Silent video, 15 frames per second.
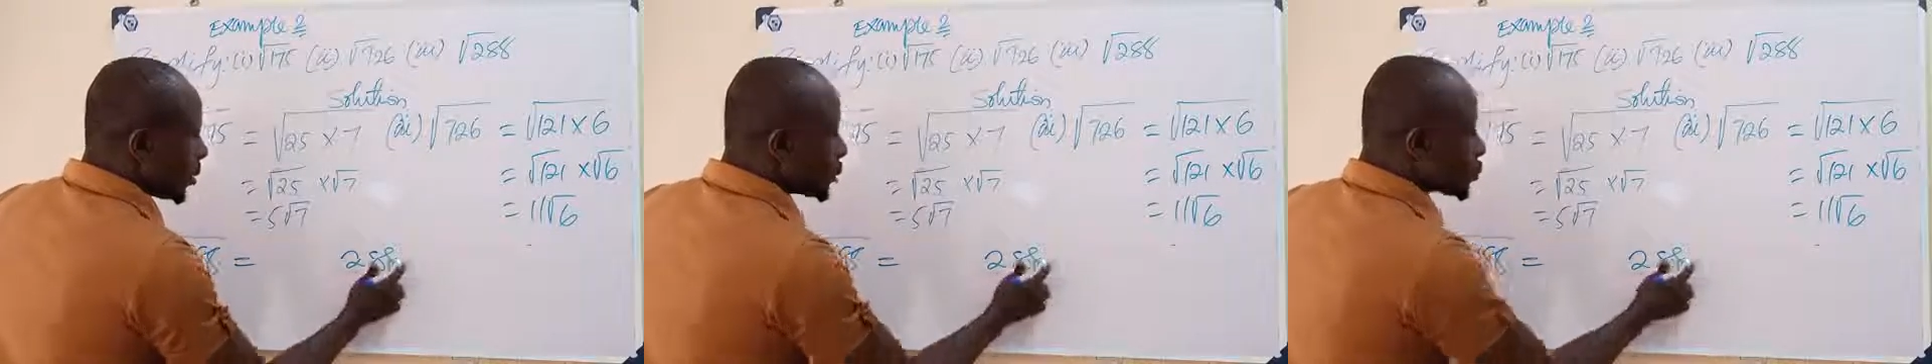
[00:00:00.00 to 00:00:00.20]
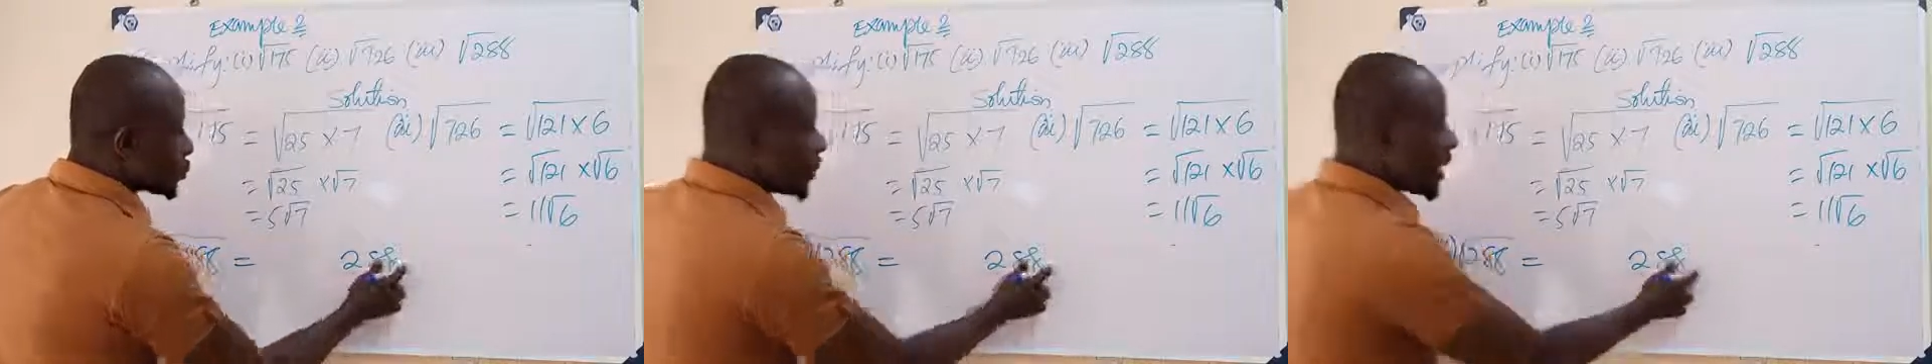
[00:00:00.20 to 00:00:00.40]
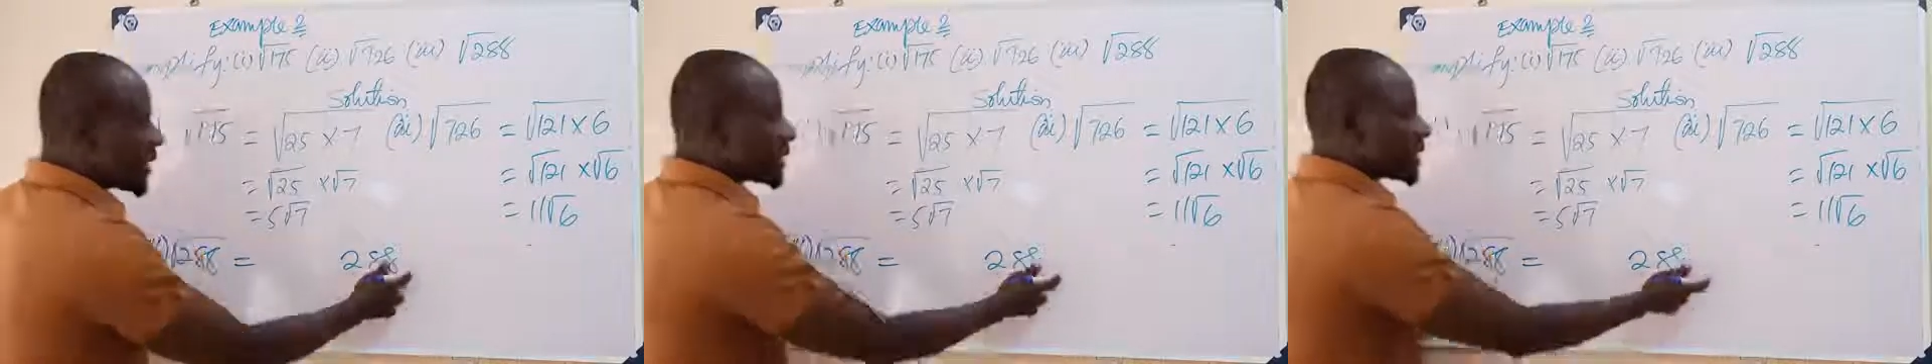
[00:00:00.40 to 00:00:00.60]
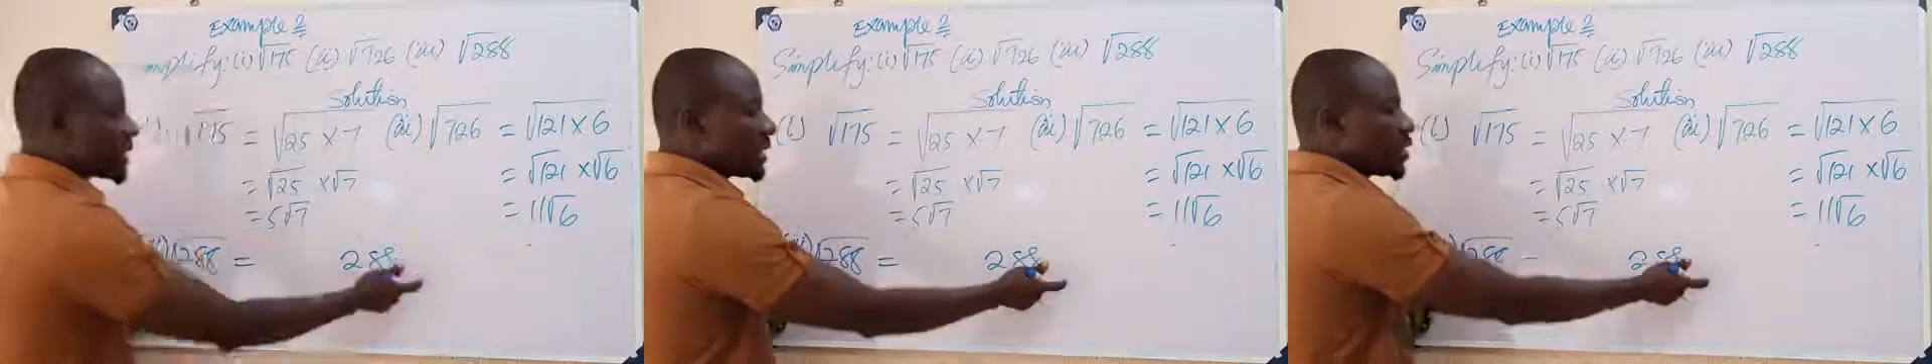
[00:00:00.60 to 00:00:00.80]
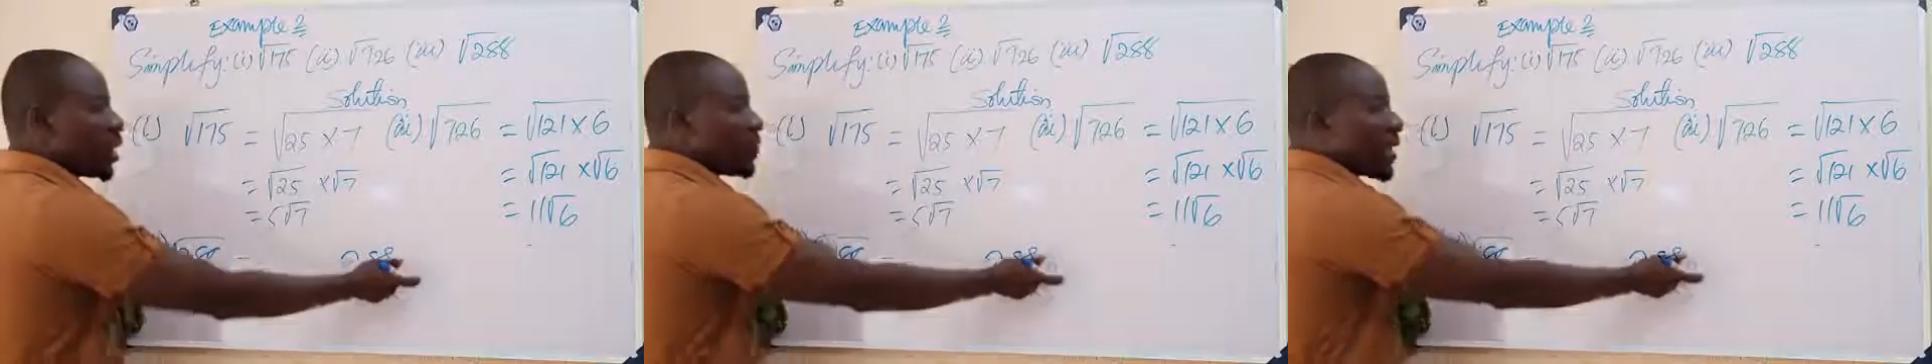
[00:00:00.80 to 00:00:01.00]

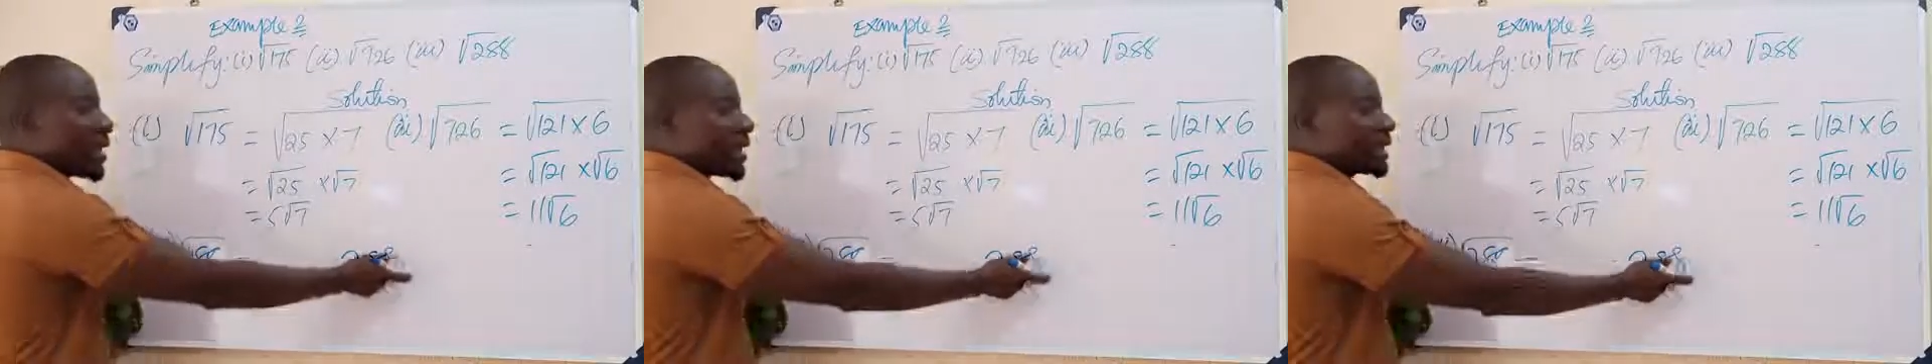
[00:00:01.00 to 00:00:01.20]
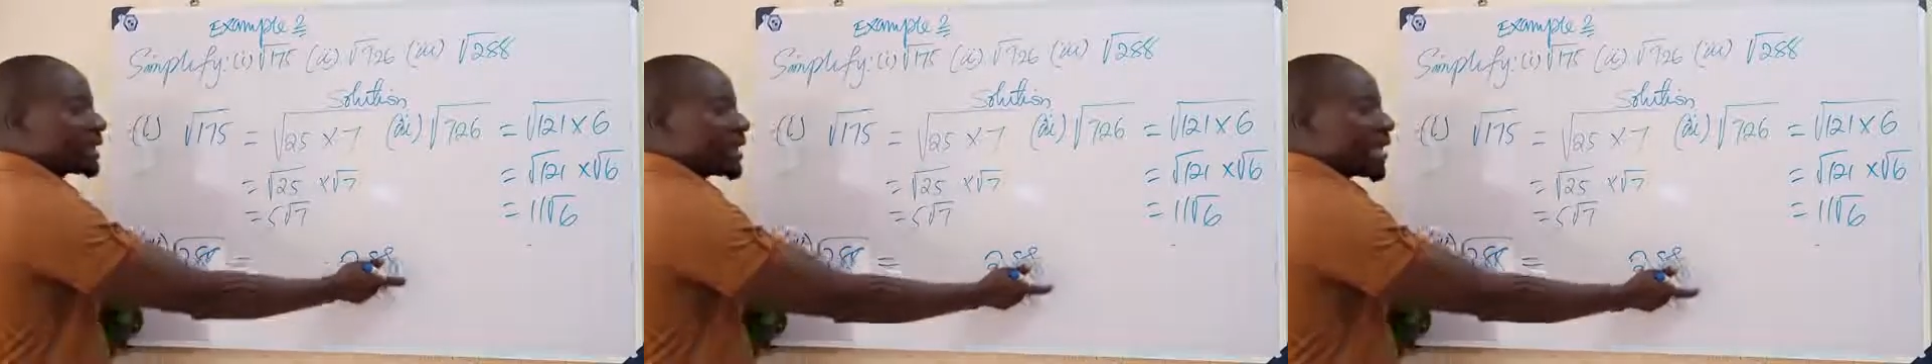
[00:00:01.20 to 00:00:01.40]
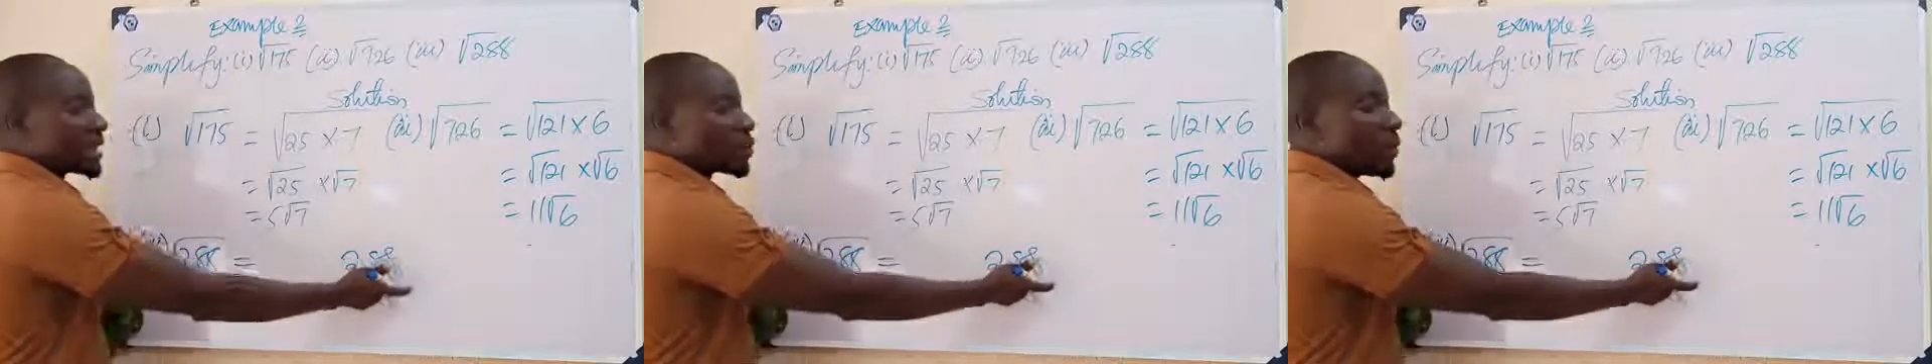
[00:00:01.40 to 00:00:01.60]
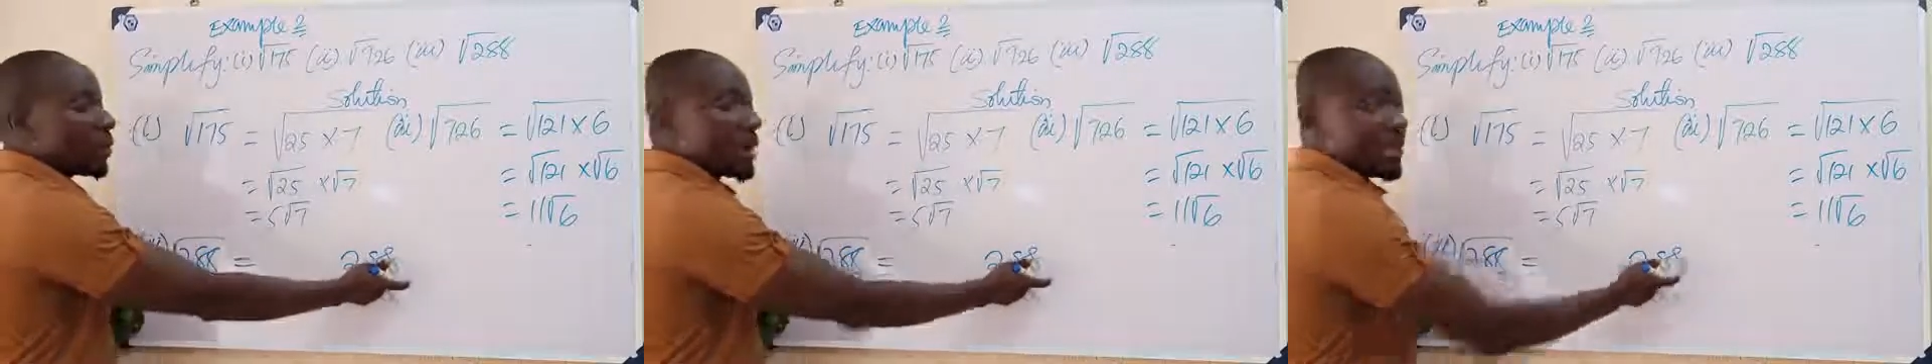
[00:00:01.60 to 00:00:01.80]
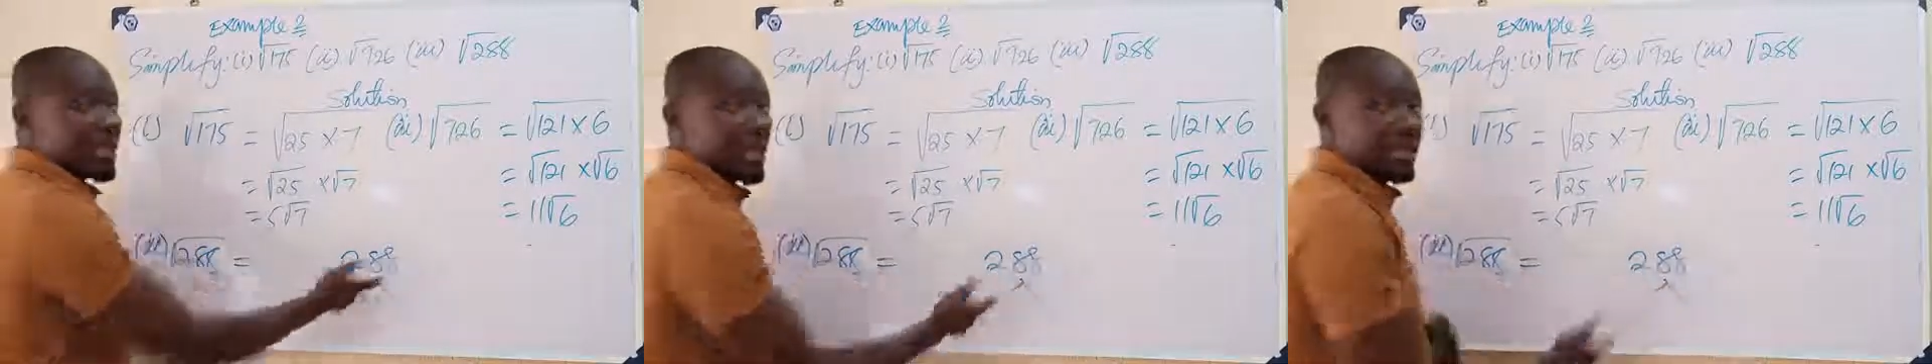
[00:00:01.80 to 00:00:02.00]
288, the last
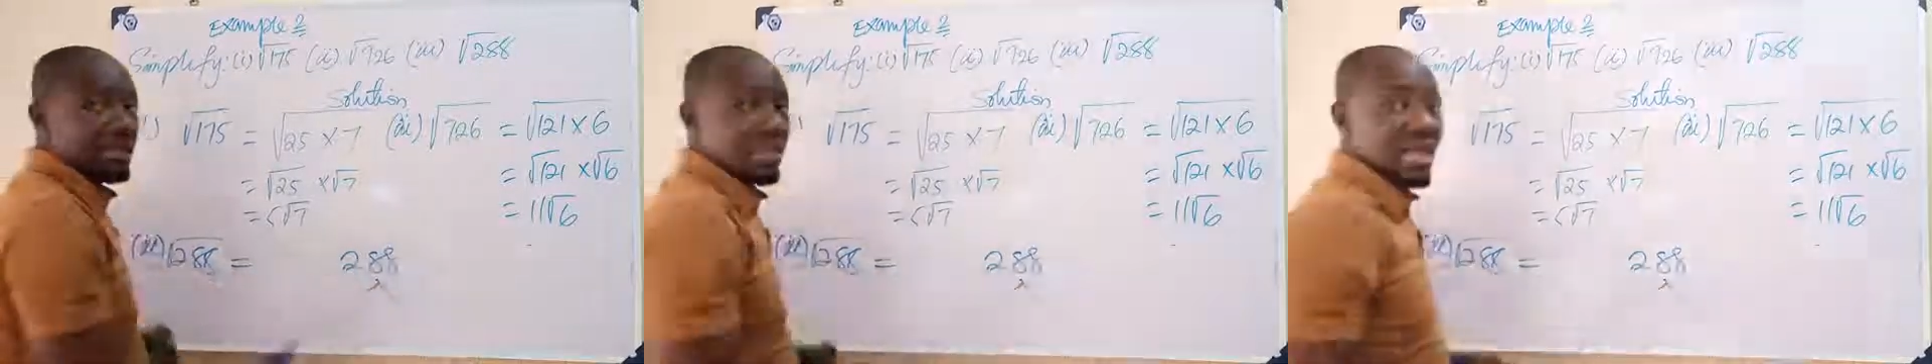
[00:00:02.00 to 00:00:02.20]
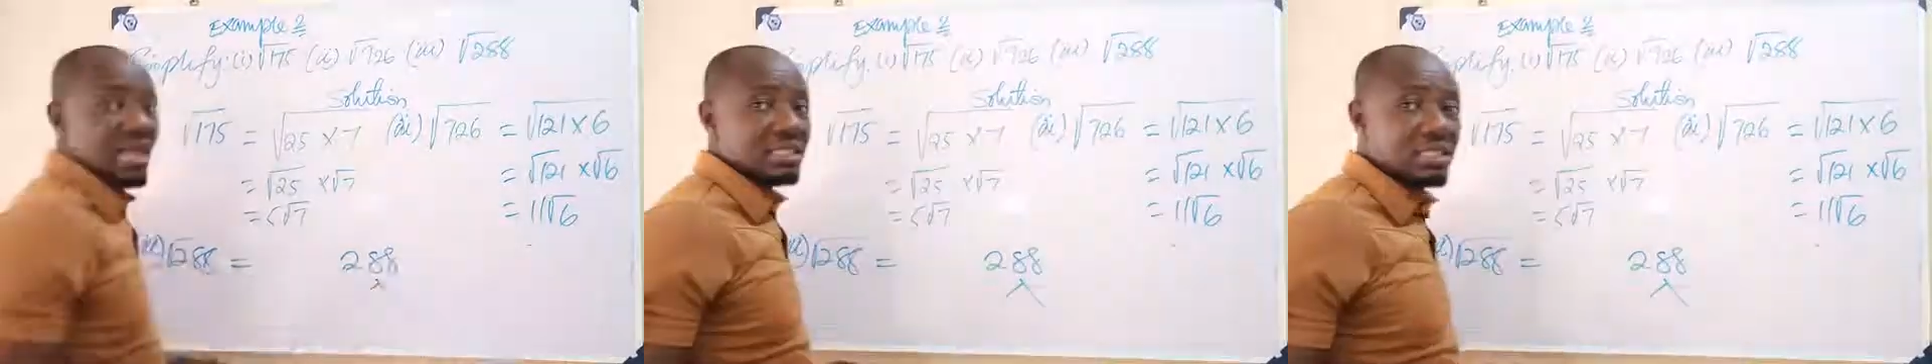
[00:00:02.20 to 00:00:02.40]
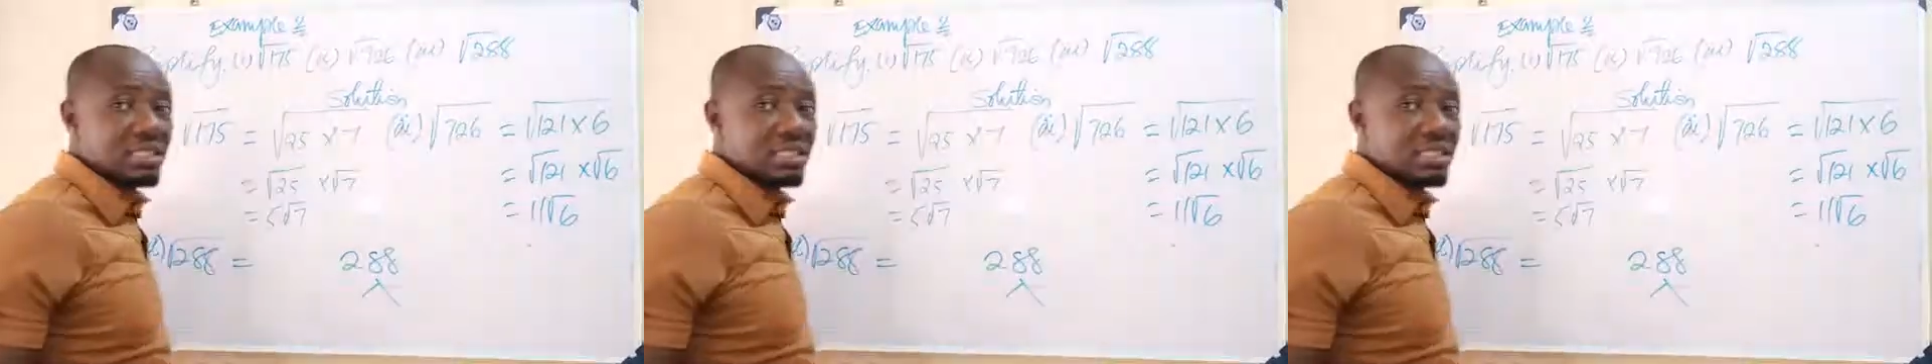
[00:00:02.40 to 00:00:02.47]
number here, the last